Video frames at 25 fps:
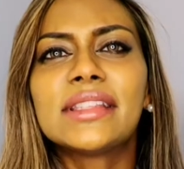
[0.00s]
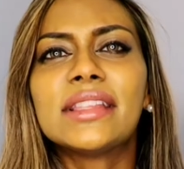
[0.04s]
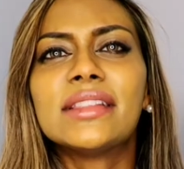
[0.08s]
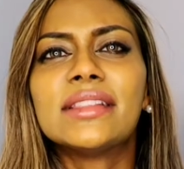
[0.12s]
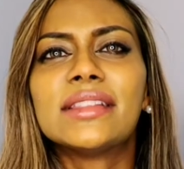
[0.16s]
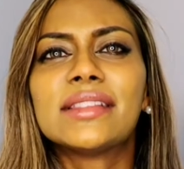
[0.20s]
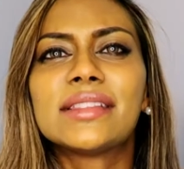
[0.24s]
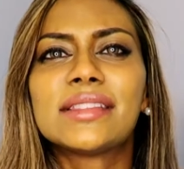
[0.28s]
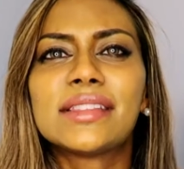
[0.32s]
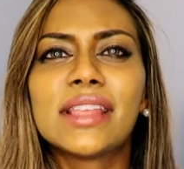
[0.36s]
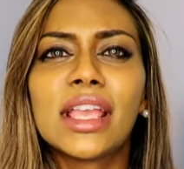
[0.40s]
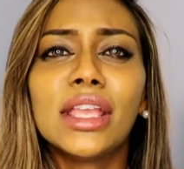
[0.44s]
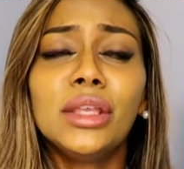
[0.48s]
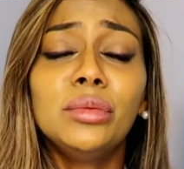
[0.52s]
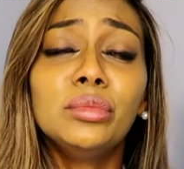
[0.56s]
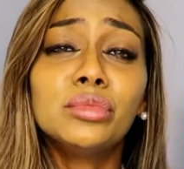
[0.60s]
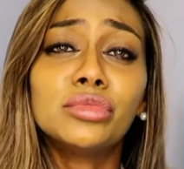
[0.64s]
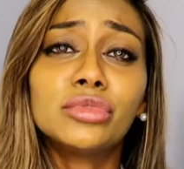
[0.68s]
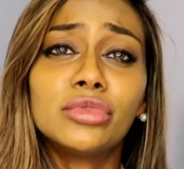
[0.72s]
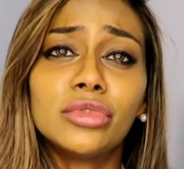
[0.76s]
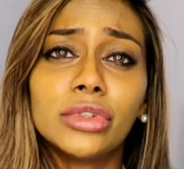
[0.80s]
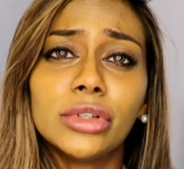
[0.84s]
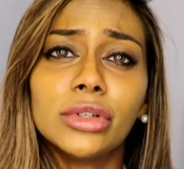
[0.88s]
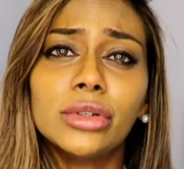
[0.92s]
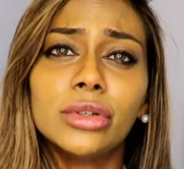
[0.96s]
in the
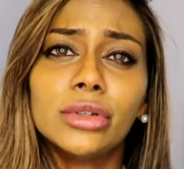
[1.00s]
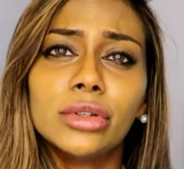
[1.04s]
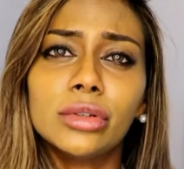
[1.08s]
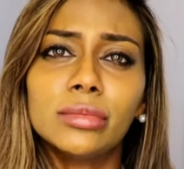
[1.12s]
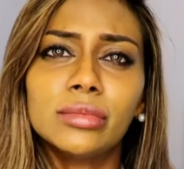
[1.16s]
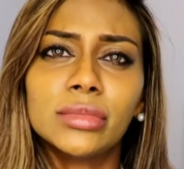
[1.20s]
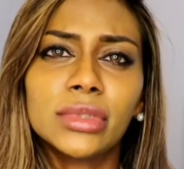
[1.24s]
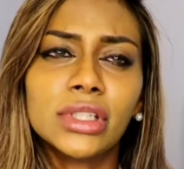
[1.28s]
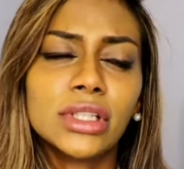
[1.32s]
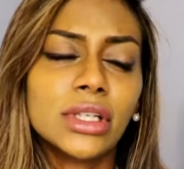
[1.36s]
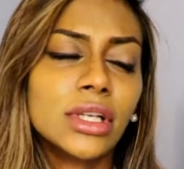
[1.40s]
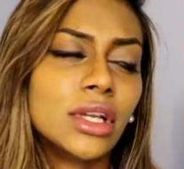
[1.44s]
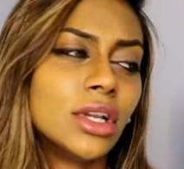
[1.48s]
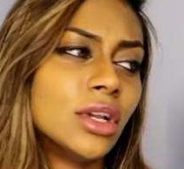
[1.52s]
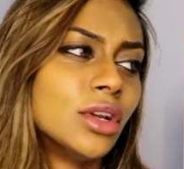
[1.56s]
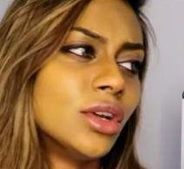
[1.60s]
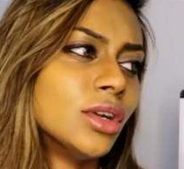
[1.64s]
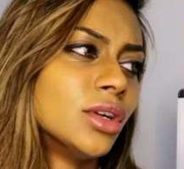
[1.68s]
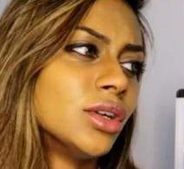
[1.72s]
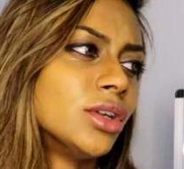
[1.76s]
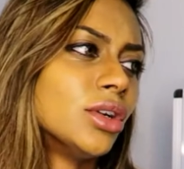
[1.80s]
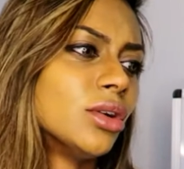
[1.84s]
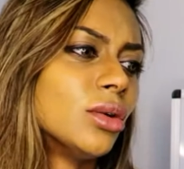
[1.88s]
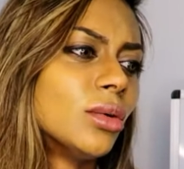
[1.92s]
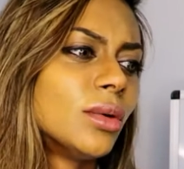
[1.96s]
same room,
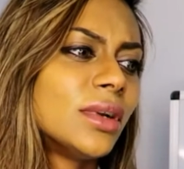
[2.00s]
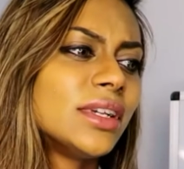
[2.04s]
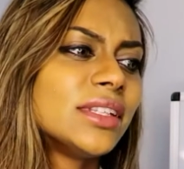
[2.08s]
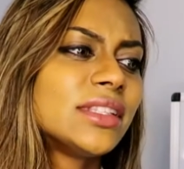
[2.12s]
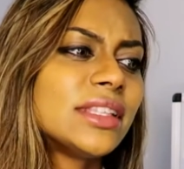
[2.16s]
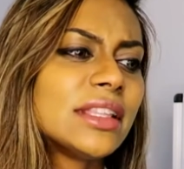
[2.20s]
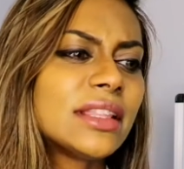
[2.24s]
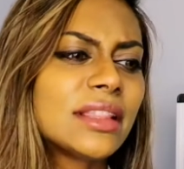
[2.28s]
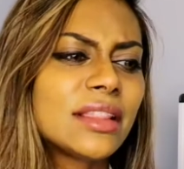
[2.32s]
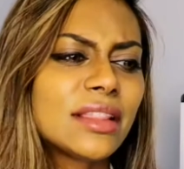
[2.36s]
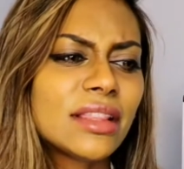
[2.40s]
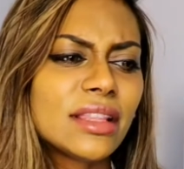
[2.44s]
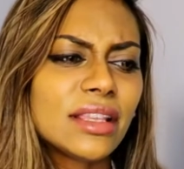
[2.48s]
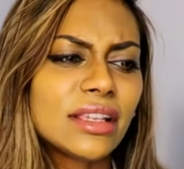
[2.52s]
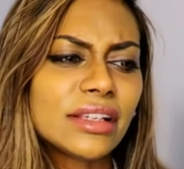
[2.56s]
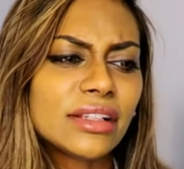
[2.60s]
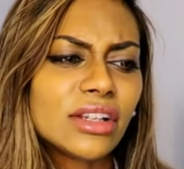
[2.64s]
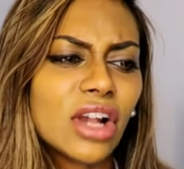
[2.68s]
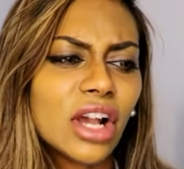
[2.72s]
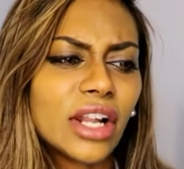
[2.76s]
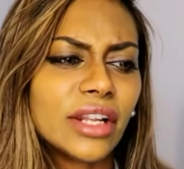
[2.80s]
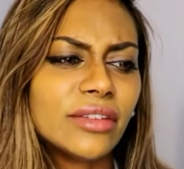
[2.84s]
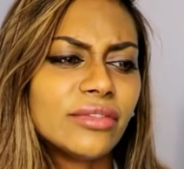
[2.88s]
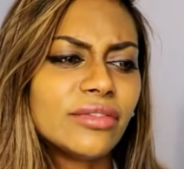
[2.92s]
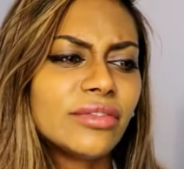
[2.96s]
you're always
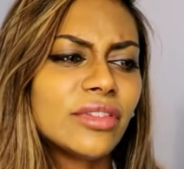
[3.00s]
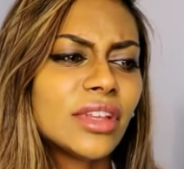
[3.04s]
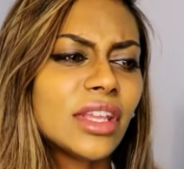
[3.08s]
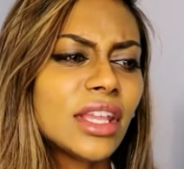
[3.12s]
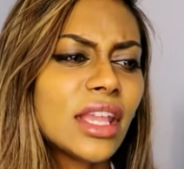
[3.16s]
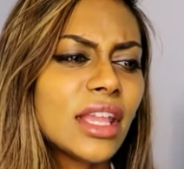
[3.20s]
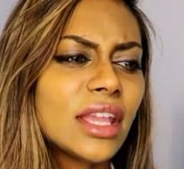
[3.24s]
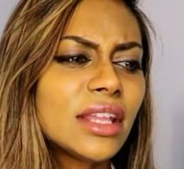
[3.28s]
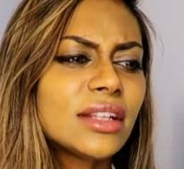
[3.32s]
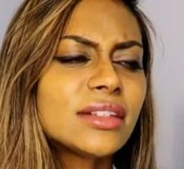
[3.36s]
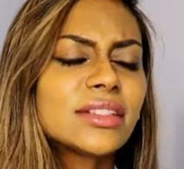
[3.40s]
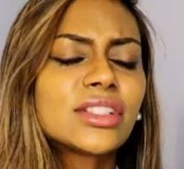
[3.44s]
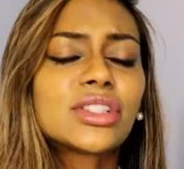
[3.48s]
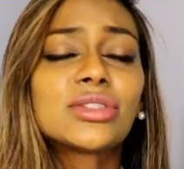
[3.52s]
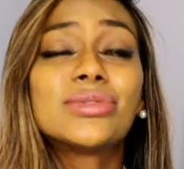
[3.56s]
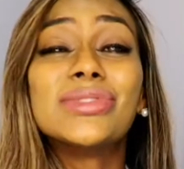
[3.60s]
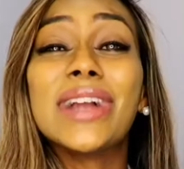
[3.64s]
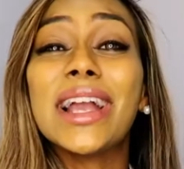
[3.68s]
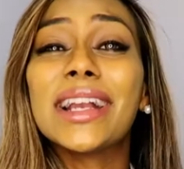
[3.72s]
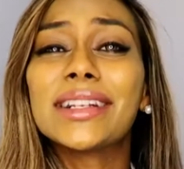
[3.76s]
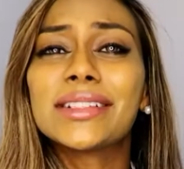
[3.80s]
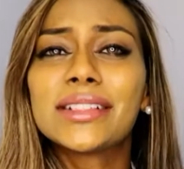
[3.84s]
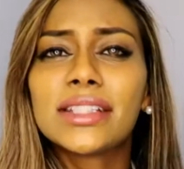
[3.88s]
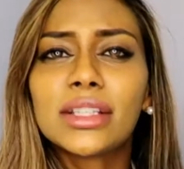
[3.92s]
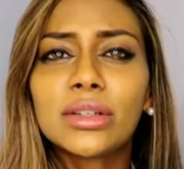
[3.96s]
kind of
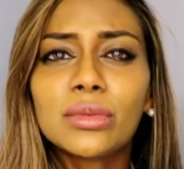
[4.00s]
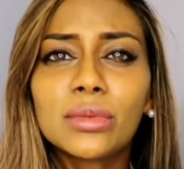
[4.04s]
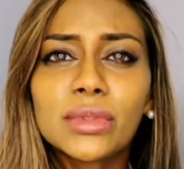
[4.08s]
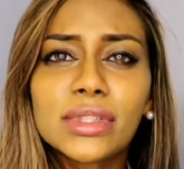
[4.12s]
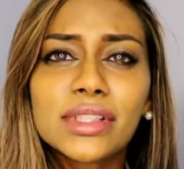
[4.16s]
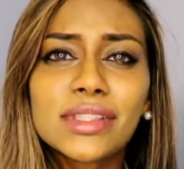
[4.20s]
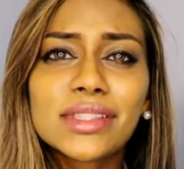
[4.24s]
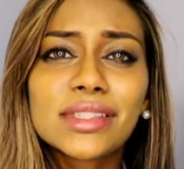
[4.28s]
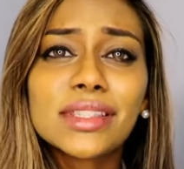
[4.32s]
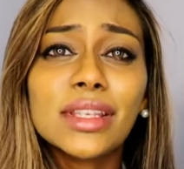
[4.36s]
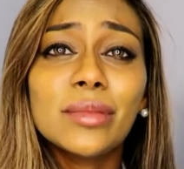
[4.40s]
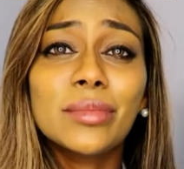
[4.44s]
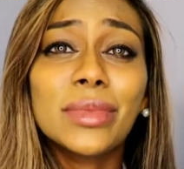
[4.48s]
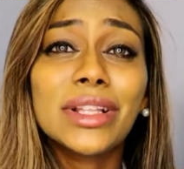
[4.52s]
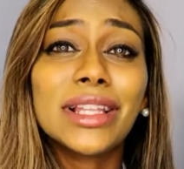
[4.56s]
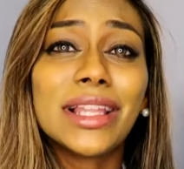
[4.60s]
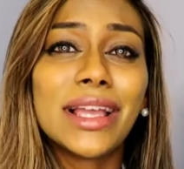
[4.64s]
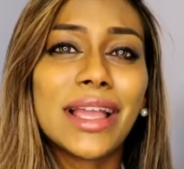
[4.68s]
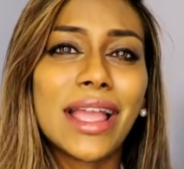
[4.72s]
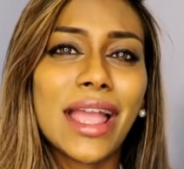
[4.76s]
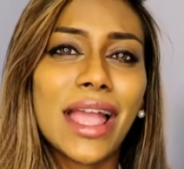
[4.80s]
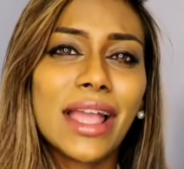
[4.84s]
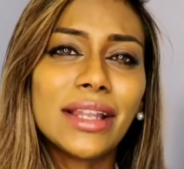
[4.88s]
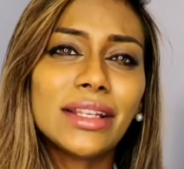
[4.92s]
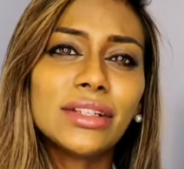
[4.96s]
interacting with
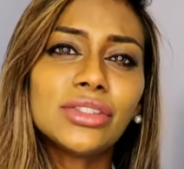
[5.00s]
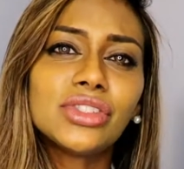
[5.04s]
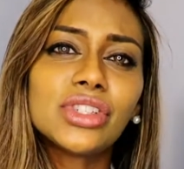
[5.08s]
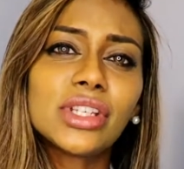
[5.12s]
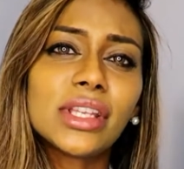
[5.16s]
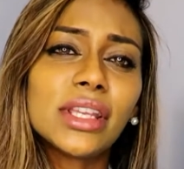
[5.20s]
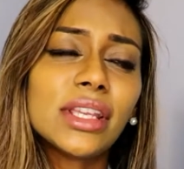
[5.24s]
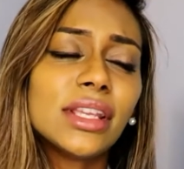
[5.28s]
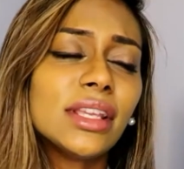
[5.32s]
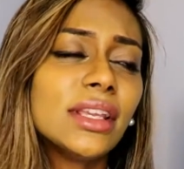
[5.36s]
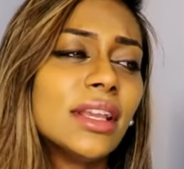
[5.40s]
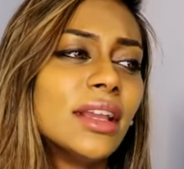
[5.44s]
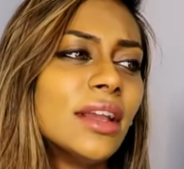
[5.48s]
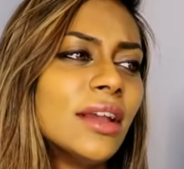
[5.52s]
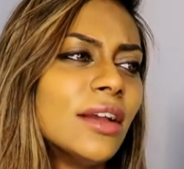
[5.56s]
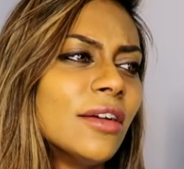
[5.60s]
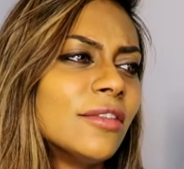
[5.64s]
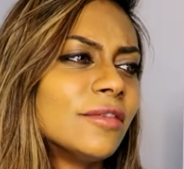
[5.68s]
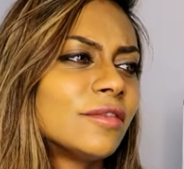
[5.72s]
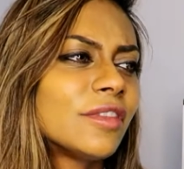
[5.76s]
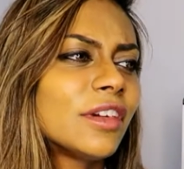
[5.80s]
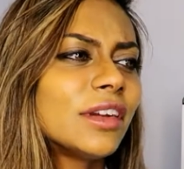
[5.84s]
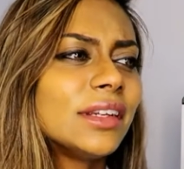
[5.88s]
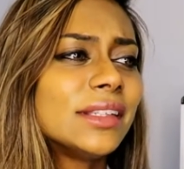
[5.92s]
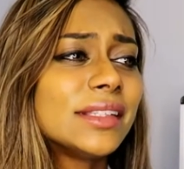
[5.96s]
similar energy,
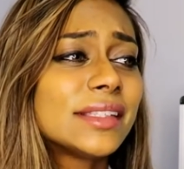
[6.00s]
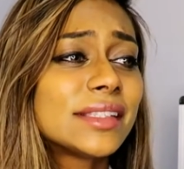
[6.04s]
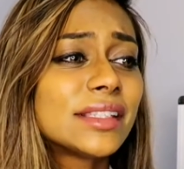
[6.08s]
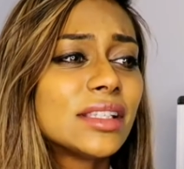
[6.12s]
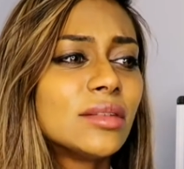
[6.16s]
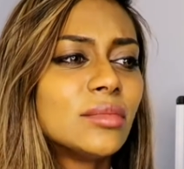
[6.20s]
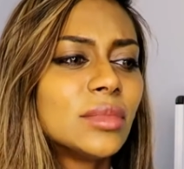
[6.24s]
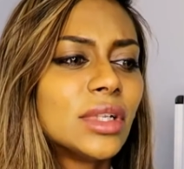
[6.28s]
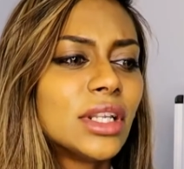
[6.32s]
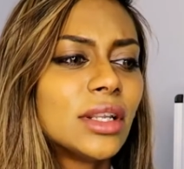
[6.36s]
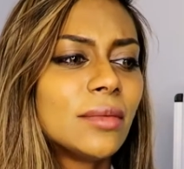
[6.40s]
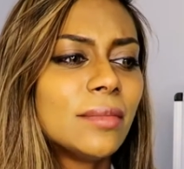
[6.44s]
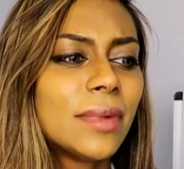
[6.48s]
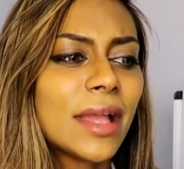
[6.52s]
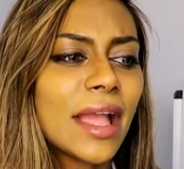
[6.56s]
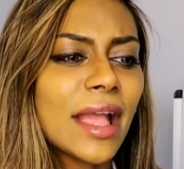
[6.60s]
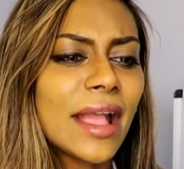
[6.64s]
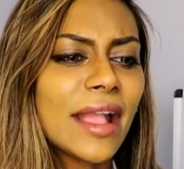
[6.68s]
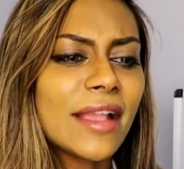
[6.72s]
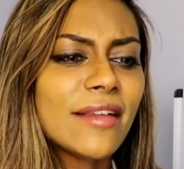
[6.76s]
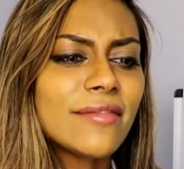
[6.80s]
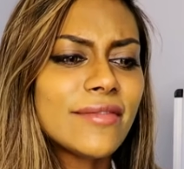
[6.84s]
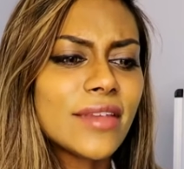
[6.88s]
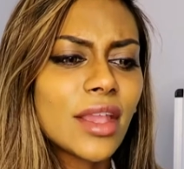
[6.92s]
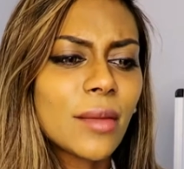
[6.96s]
very similar
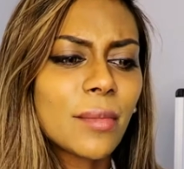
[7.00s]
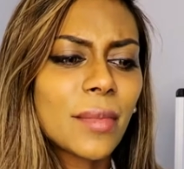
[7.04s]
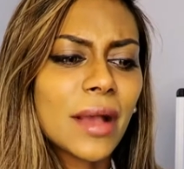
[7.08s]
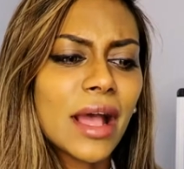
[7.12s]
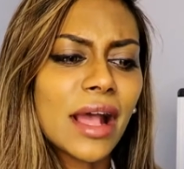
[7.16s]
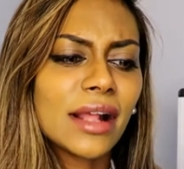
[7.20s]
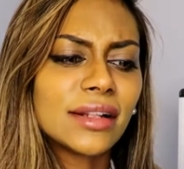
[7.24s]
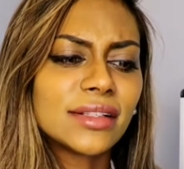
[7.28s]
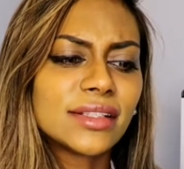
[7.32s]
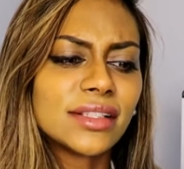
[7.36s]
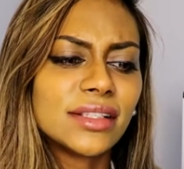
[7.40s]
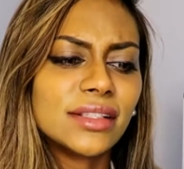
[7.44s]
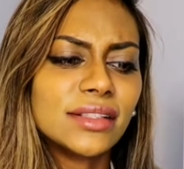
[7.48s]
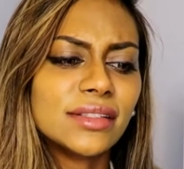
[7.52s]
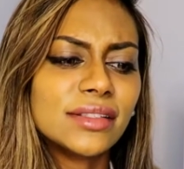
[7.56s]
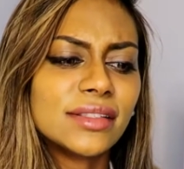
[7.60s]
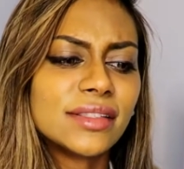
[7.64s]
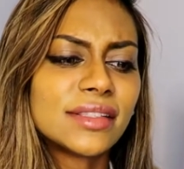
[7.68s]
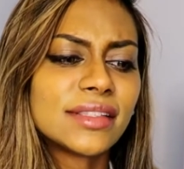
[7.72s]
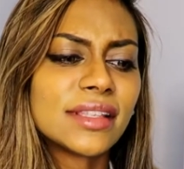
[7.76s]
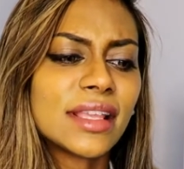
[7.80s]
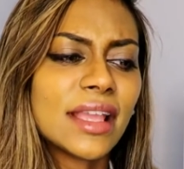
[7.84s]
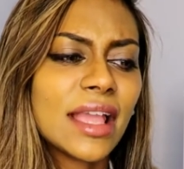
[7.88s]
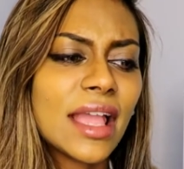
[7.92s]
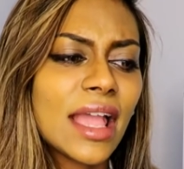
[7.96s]
behavior
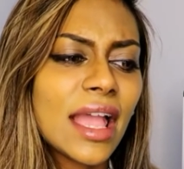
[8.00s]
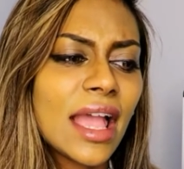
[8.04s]
patterns,